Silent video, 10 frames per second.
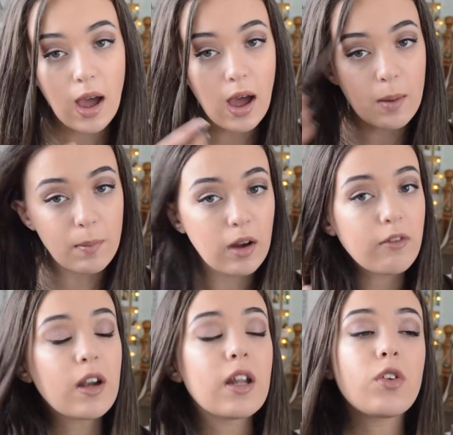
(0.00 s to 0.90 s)
I
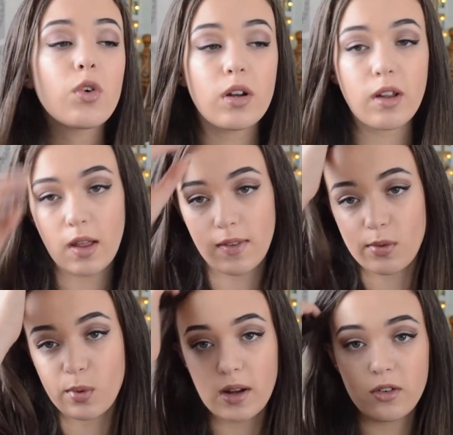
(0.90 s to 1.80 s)
really enjoyed it, and
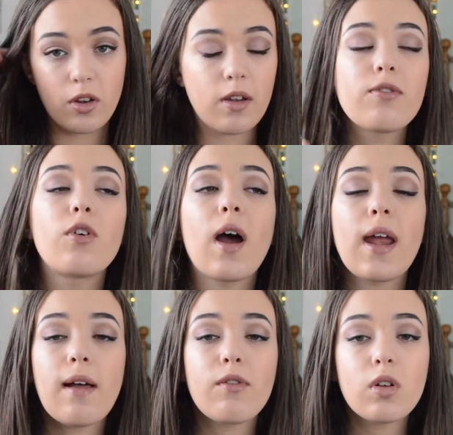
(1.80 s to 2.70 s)
that's why I took it for
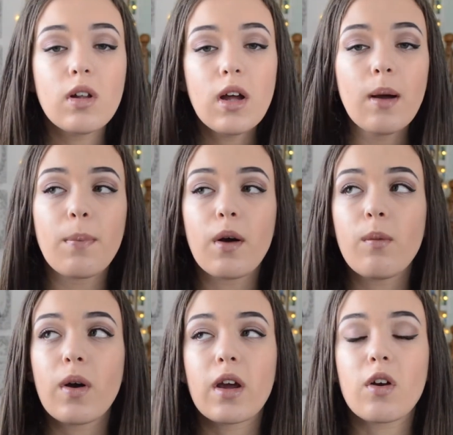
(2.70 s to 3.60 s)
A-level, but
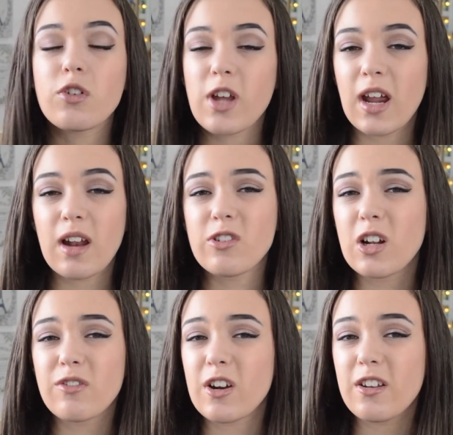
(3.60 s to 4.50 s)
when I got to A-level
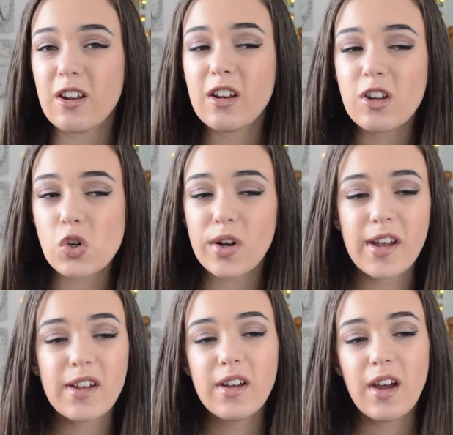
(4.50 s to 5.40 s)
I really didn't enjoy
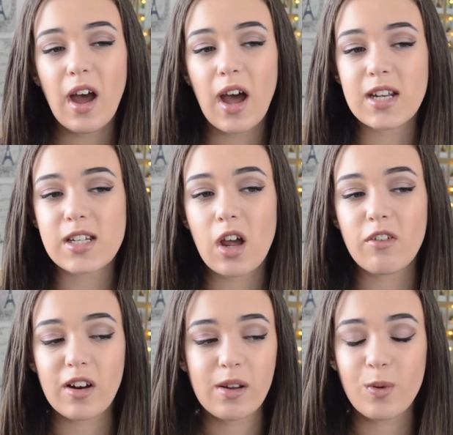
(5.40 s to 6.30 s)
it, and I
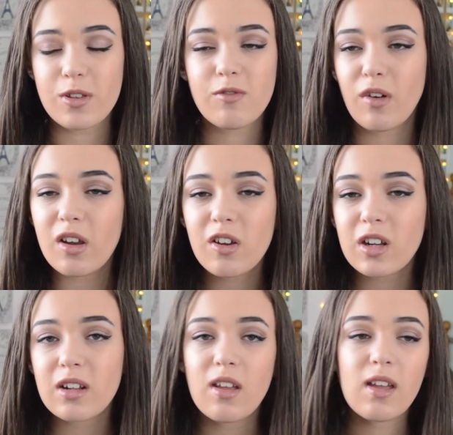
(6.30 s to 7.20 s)
really wasn't very good
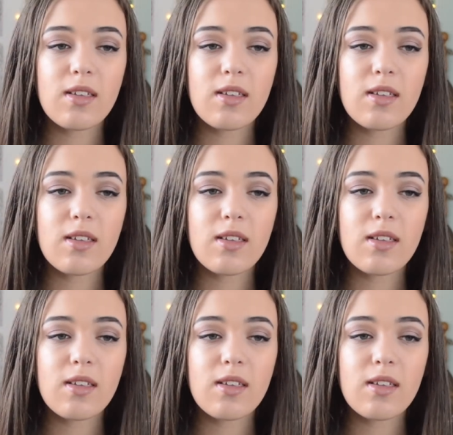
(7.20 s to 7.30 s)
at it.